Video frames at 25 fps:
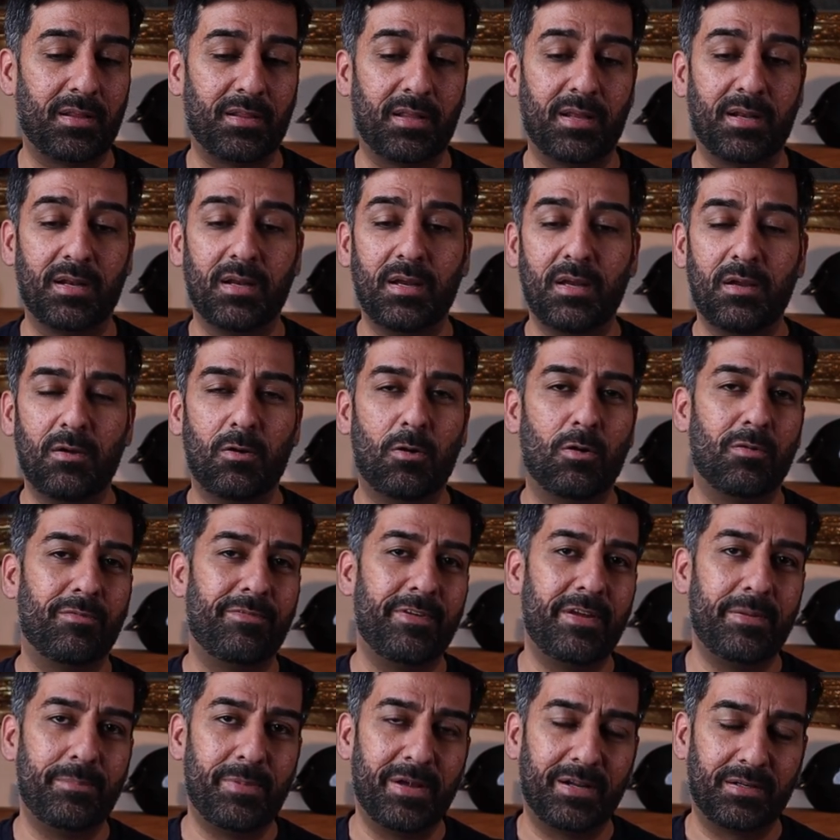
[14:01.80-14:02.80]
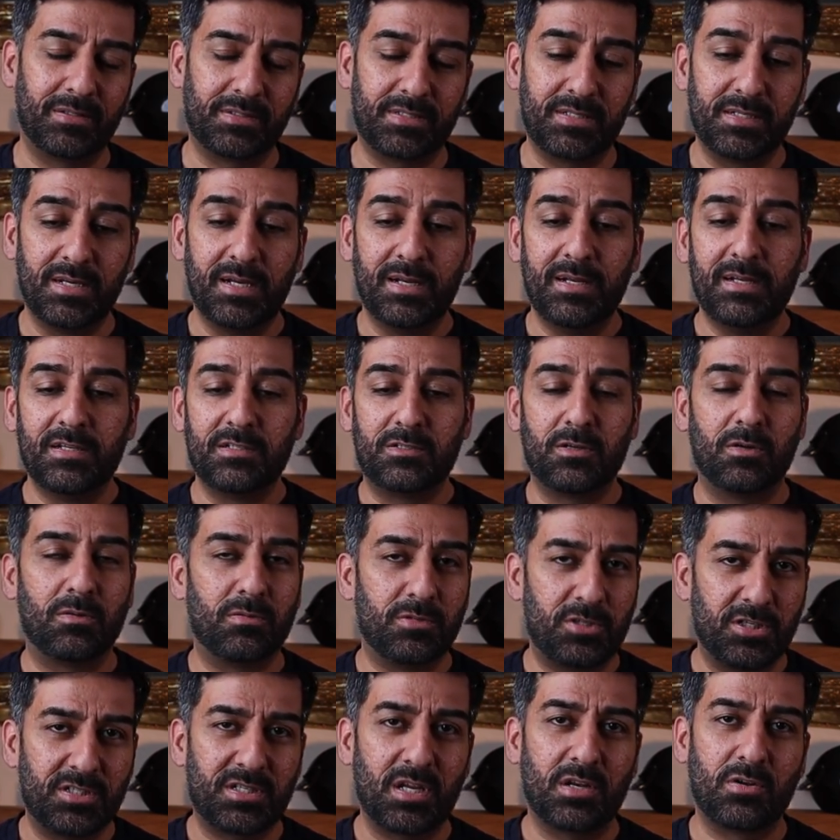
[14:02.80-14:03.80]
like that, or V belts.
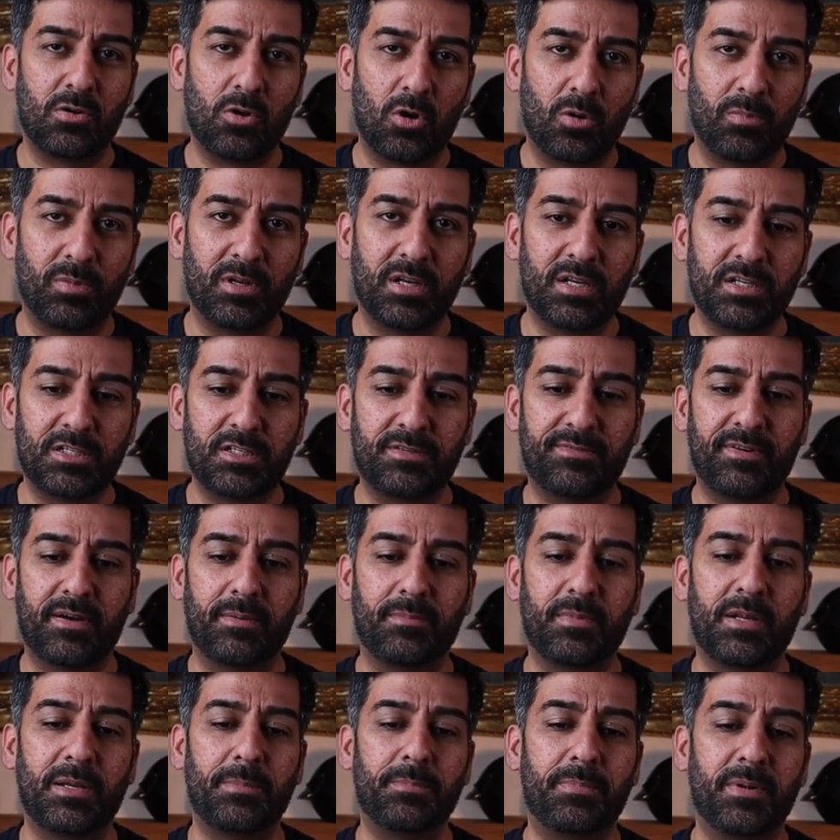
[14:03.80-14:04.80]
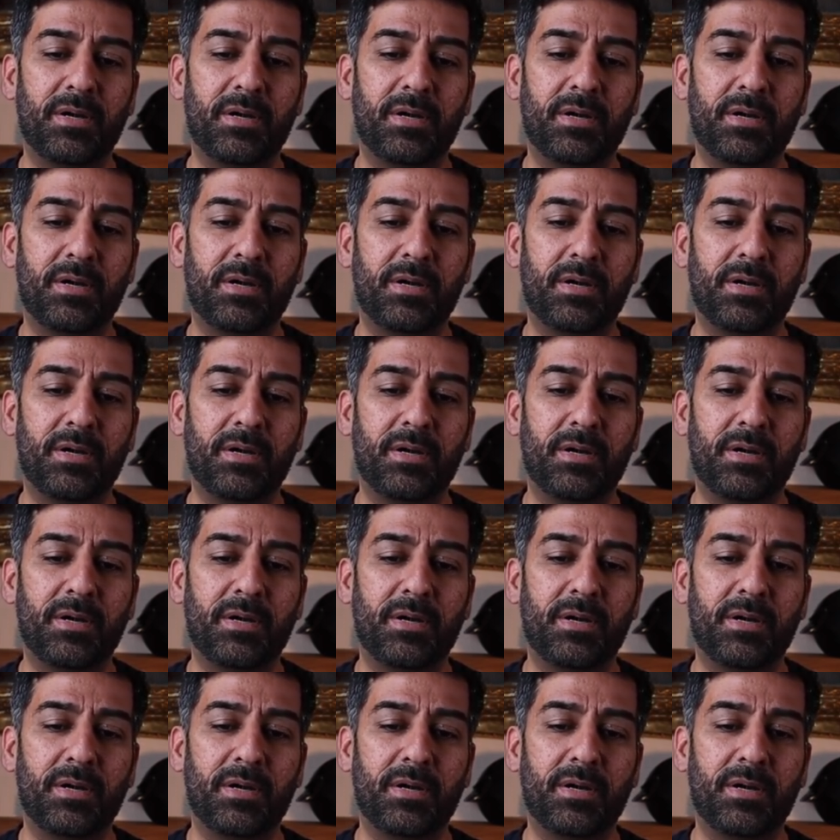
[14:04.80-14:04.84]
So just a normalish family.